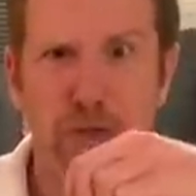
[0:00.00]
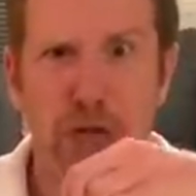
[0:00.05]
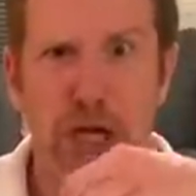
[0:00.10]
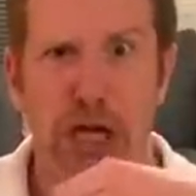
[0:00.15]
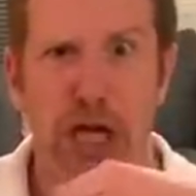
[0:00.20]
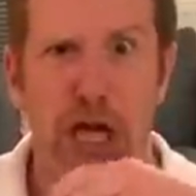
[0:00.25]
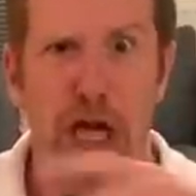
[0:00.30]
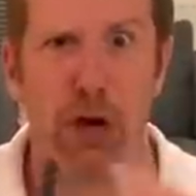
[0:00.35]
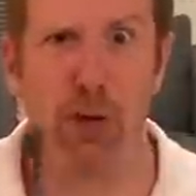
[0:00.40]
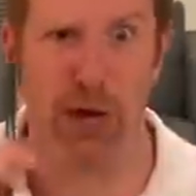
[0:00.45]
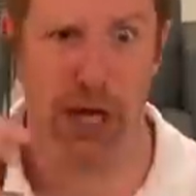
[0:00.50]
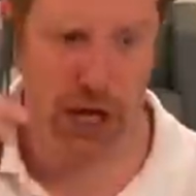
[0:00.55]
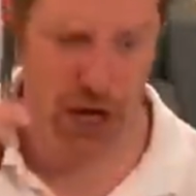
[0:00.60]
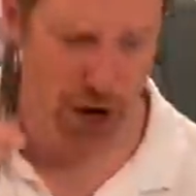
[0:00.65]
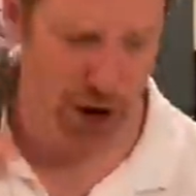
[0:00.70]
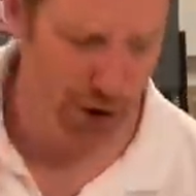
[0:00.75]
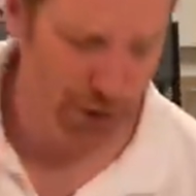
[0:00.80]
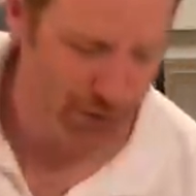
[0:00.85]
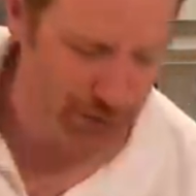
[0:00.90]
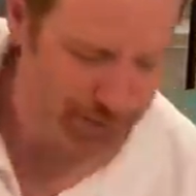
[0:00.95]
Here we
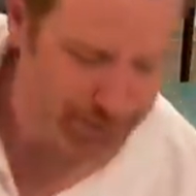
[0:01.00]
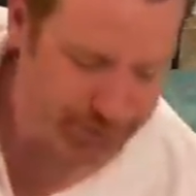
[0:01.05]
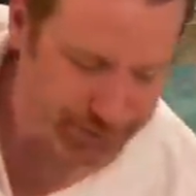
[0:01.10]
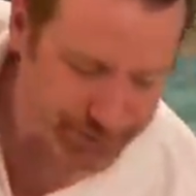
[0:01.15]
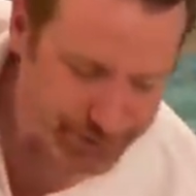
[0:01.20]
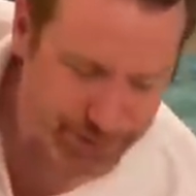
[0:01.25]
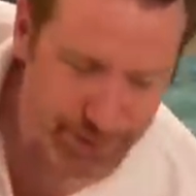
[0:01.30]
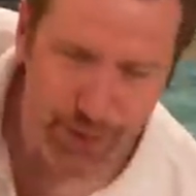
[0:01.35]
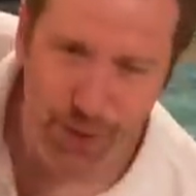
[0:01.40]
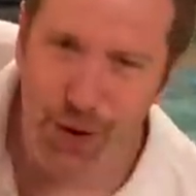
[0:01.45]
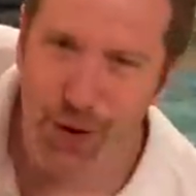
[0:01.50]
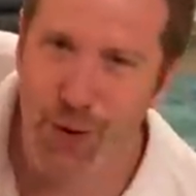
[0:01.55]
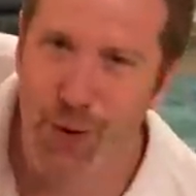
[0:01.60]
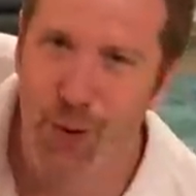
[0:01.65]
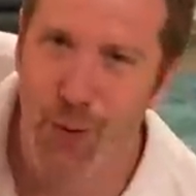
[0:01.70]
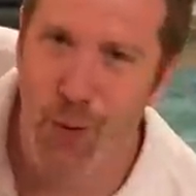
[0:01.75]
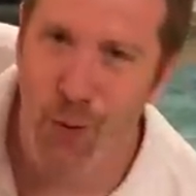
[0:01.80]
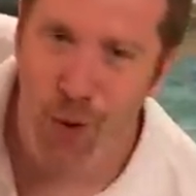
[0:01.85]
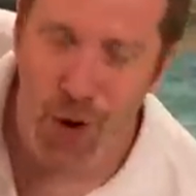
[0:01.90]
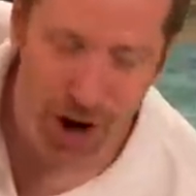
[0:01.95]
go.
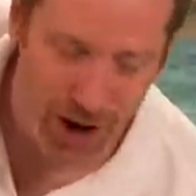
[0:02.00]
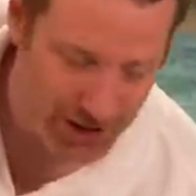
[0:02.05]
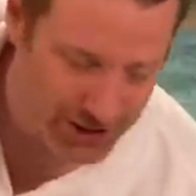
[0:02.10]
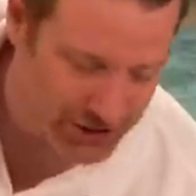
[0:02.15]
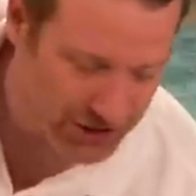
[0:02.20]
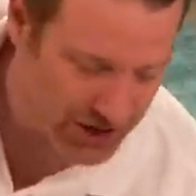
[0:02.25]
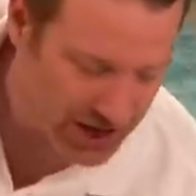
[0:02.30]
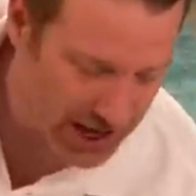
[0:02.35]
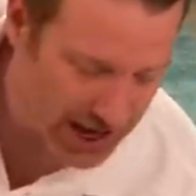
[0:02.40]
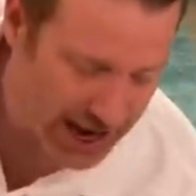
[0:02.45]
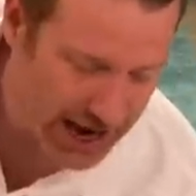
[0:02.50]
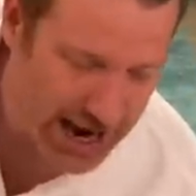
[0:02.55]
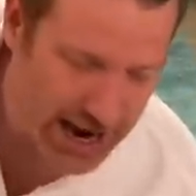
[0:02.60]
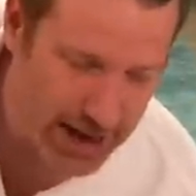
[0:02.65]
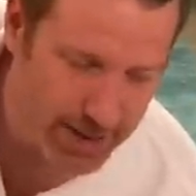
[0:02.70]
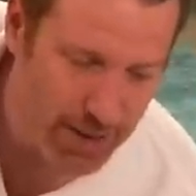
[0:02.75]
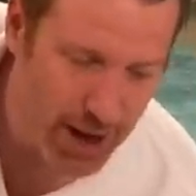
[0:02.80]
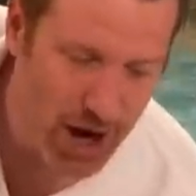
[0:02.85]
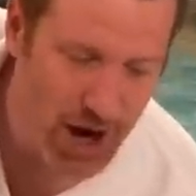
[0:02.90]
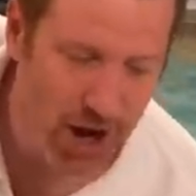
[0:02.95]
What
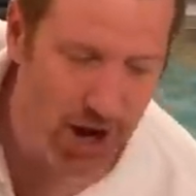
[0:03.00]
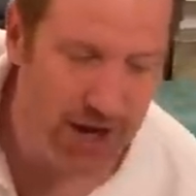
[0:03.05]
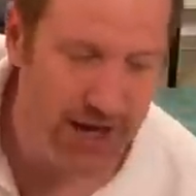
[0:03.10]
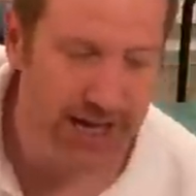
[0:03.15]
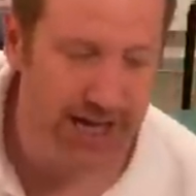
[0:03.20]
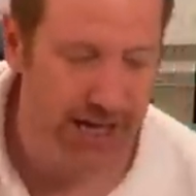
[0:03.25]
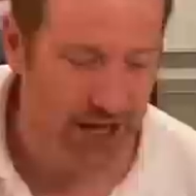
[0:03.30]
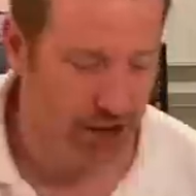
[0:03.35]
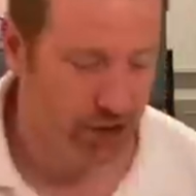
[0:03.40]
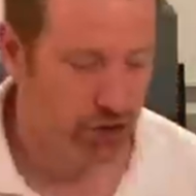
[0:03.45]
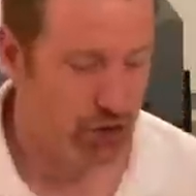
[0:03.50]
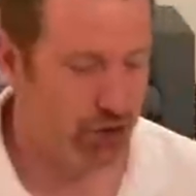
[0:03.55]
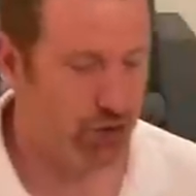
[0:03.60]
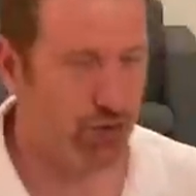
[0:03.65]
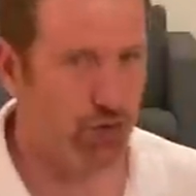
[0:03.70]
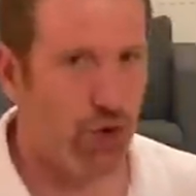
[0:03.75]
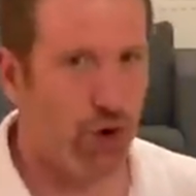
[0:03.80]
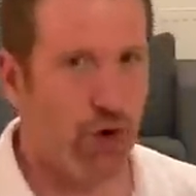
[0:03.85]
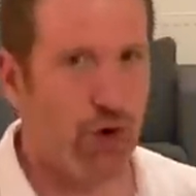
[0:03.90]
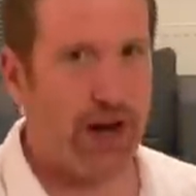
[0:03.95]
am I
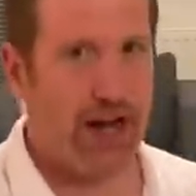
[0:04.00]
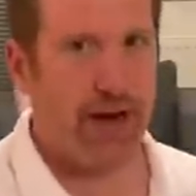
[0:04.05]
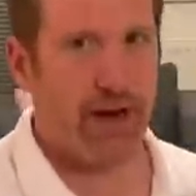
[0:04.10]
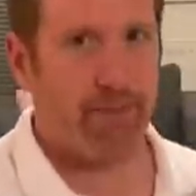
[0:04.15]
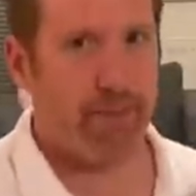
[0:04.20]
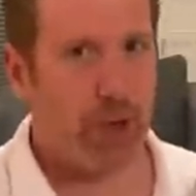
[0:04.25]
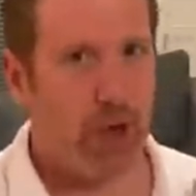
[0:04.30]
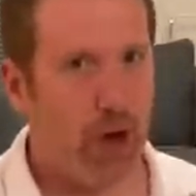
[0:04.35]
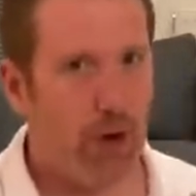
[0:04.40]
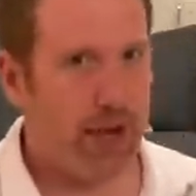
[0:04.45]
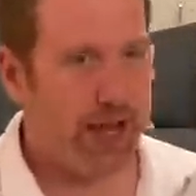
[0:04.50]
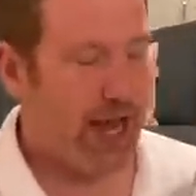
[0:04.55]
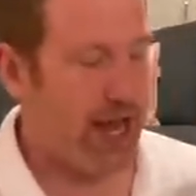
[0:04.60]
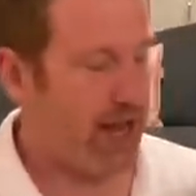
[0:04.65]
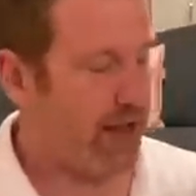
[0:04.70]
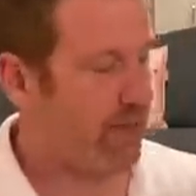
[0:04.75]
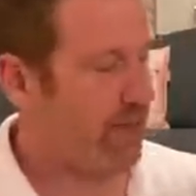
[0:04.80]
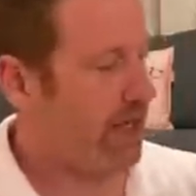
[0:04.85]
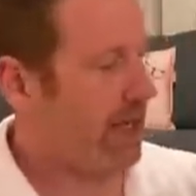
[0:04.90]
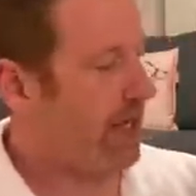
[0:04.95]
drawing?
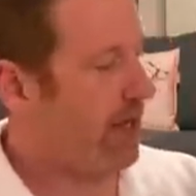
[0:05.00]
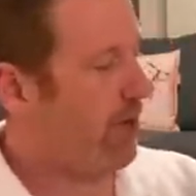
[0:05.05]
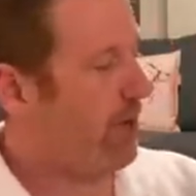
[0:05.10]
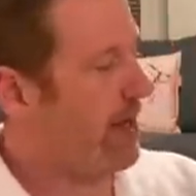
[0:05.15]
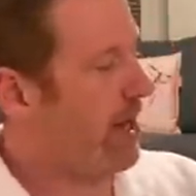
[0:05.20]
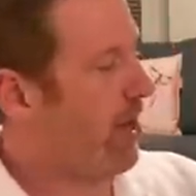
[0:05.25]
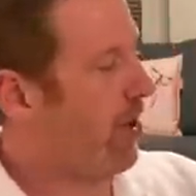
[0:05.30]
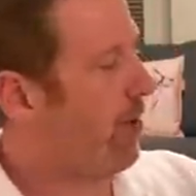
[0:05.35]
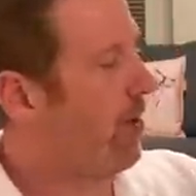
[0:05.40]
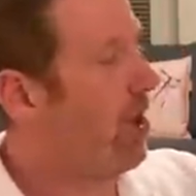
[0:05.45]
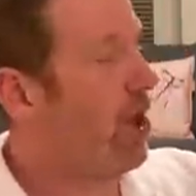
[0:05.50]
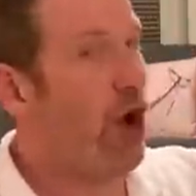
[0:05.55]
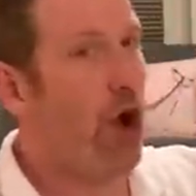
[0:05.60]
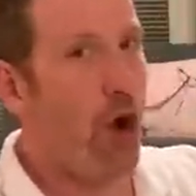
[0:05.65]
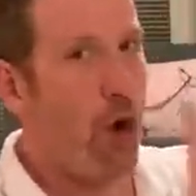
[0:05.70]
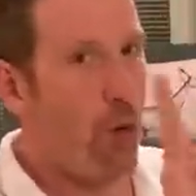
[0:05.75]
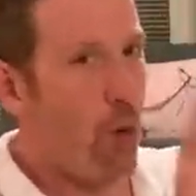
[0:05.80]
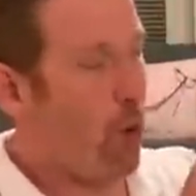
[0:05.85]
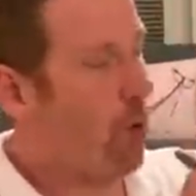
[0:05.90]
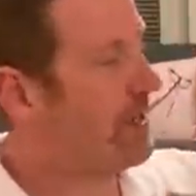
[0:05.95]
Okay, here we go.
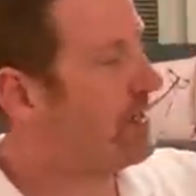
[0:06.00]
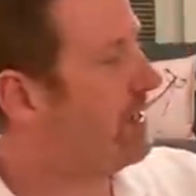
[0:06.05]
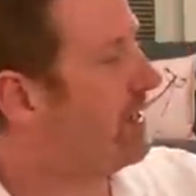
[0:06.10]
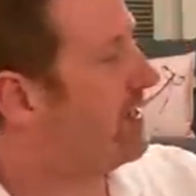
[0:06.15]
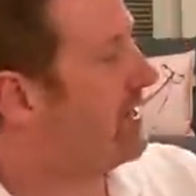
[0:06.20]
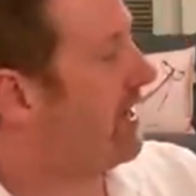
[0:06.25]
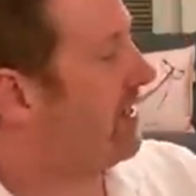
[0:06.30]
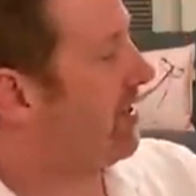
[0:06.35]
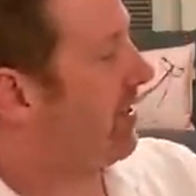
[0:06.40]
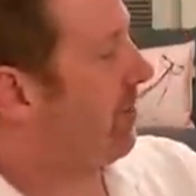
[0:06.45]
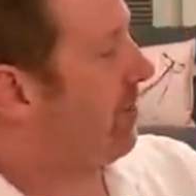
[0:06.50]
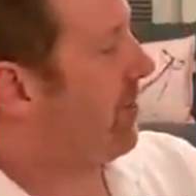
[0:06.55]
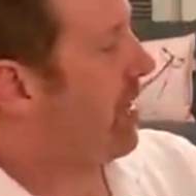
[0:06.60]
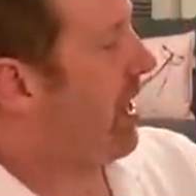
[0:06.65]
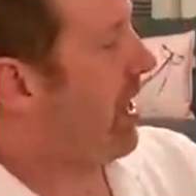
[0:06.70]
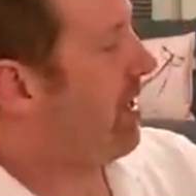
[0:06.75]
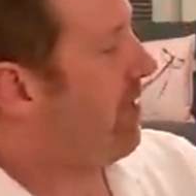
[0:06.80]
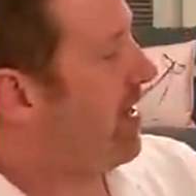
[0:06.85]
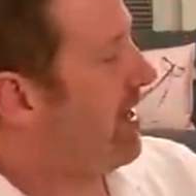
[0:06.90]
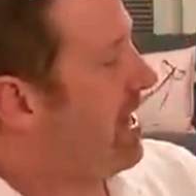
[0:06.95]
What is it? Are
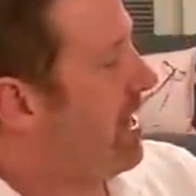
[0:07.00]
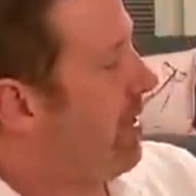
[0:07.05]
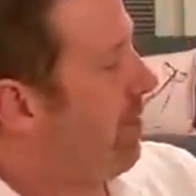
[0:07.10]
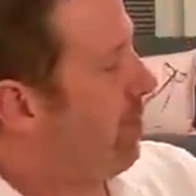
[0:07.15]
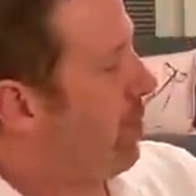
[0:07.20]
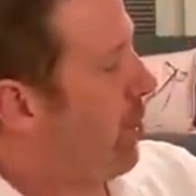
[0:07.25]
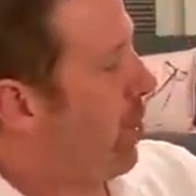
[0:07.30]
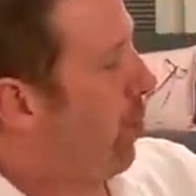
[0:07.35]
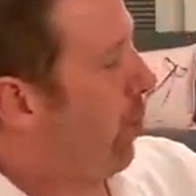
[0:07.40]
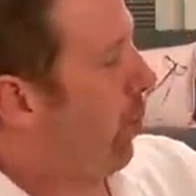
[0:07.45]
you ready?